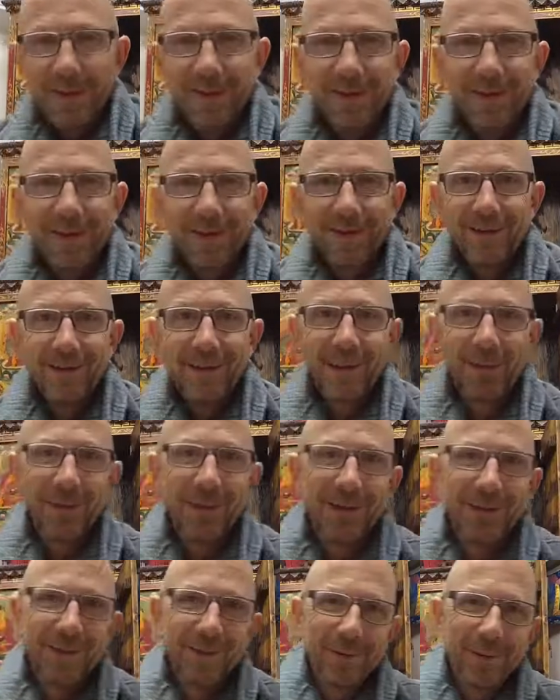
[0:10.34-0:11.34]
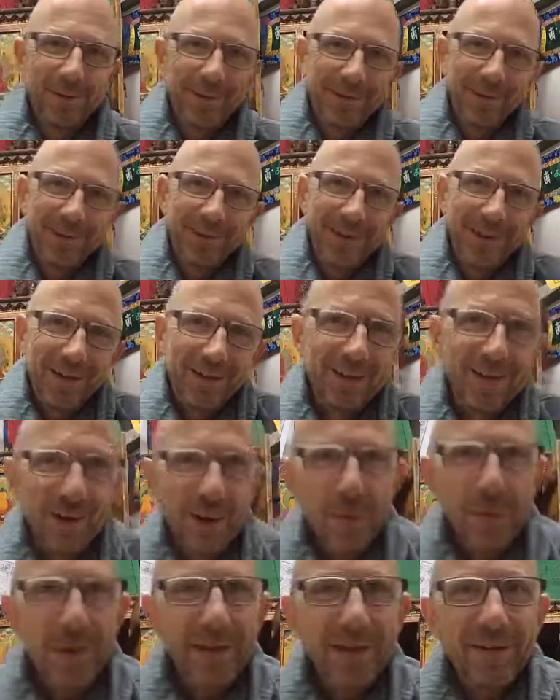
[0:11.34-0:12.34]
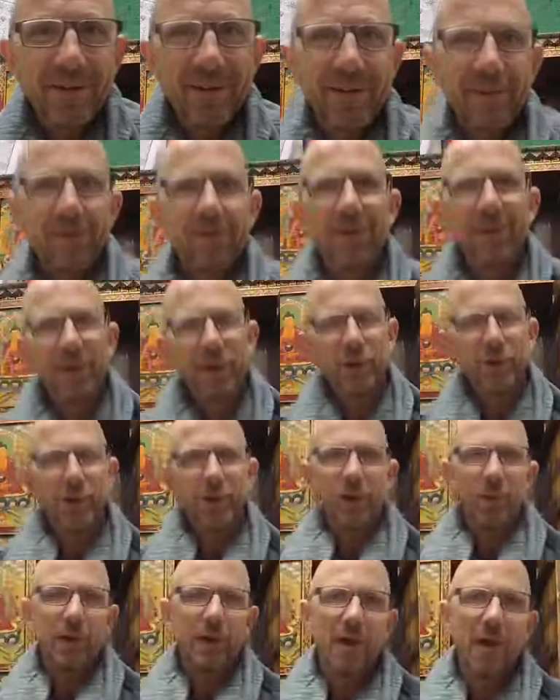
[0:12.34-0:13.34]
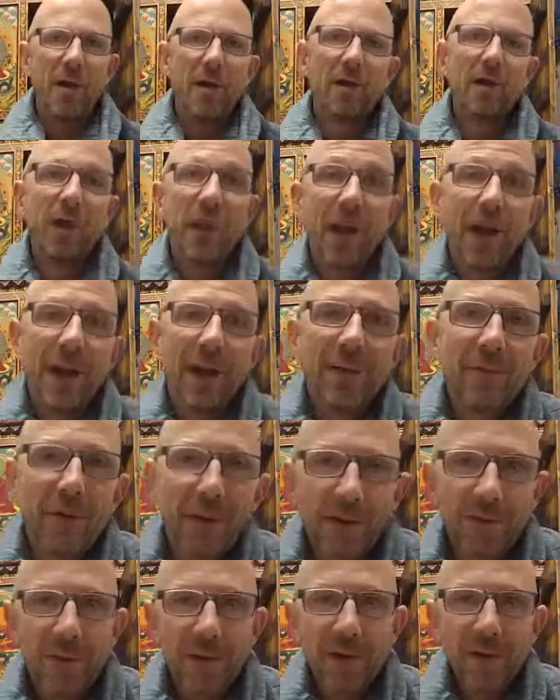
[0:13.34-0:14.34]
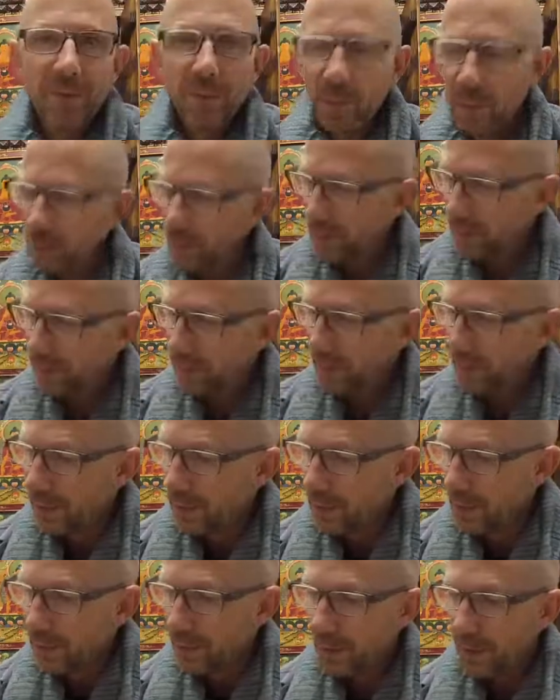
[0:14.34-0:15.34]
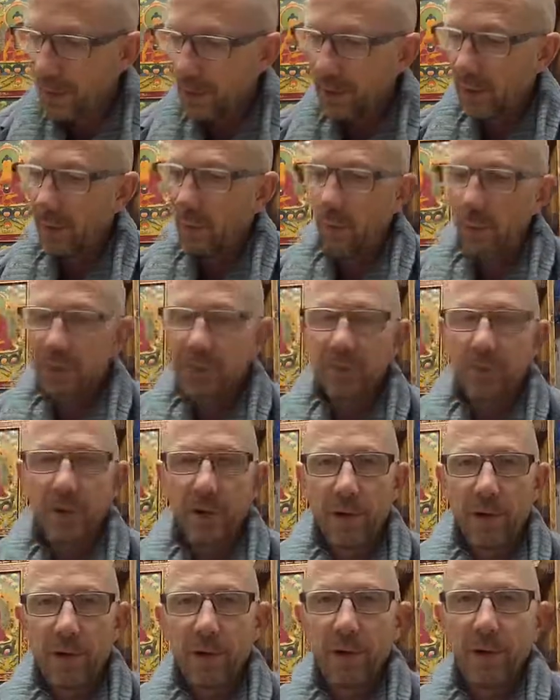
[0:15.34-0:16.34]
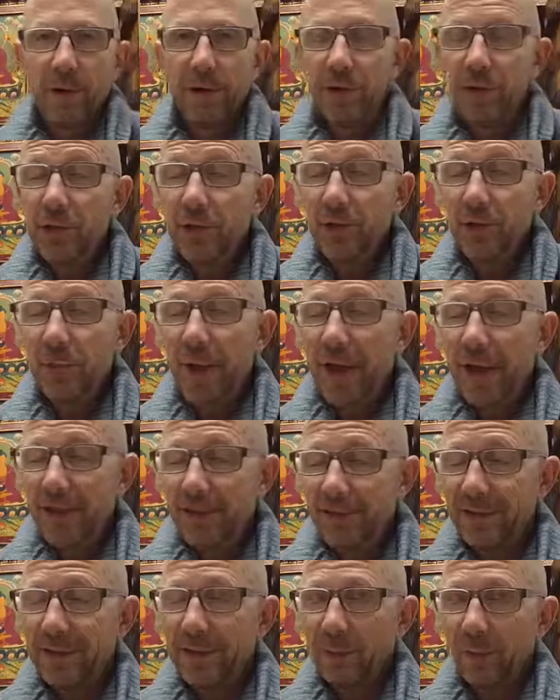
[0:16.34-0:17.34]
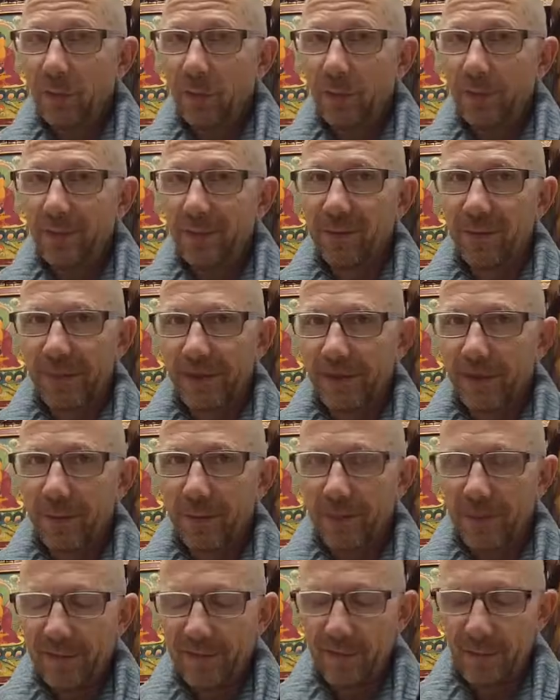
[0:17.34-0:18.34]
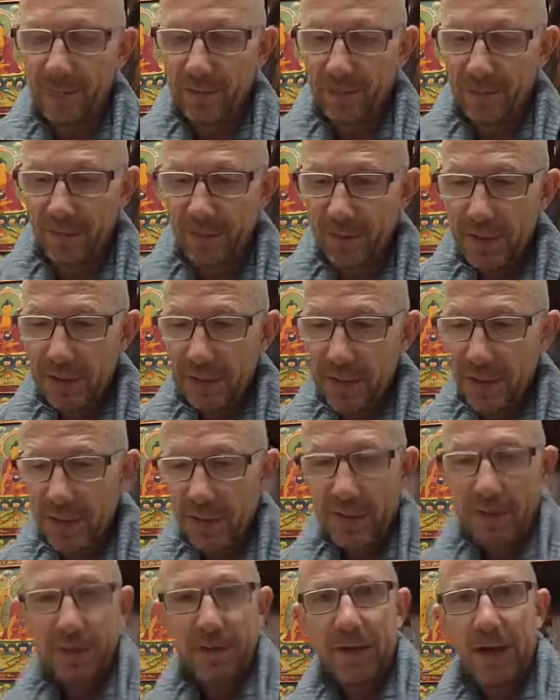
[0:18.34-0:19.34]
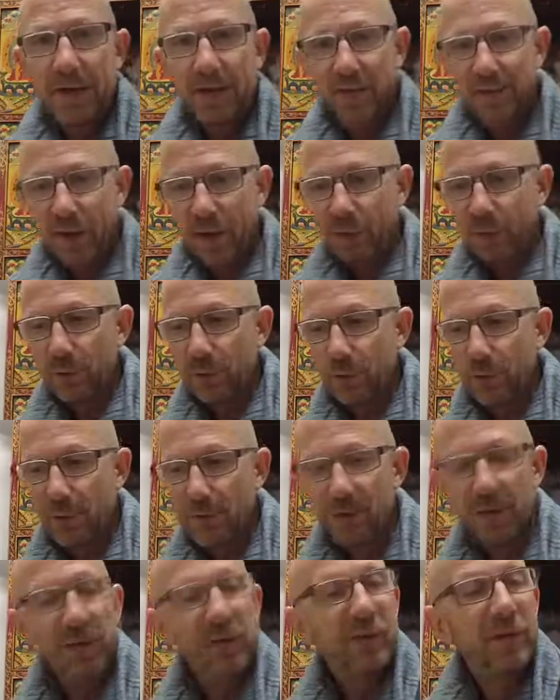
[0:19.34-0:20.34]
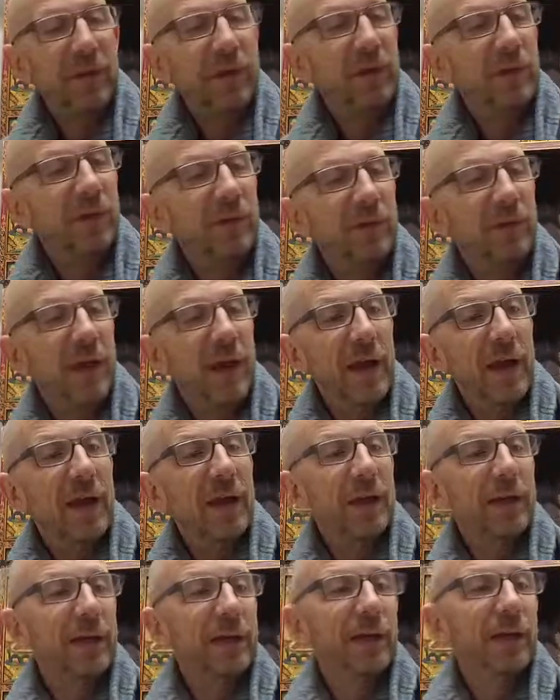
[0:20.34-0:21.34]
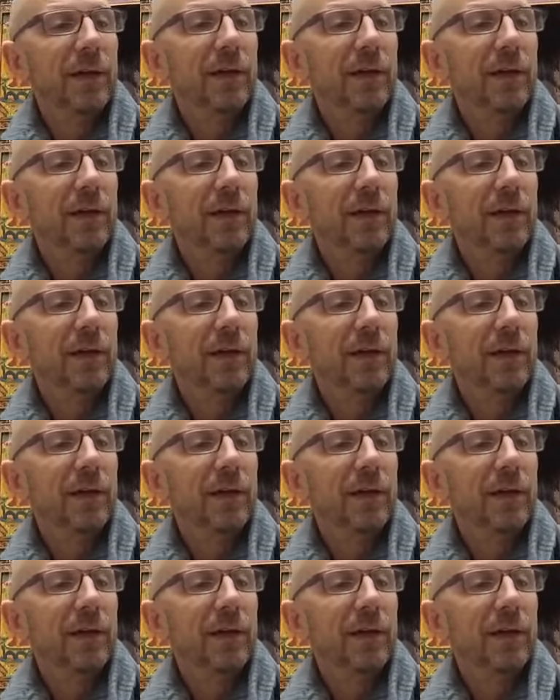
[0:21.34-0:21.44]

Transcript: Aha, here we are. It took a minute to configure, but we are live on Facebook with one of our new antique bowls. I know that's a bit of a non sequitur, but this is a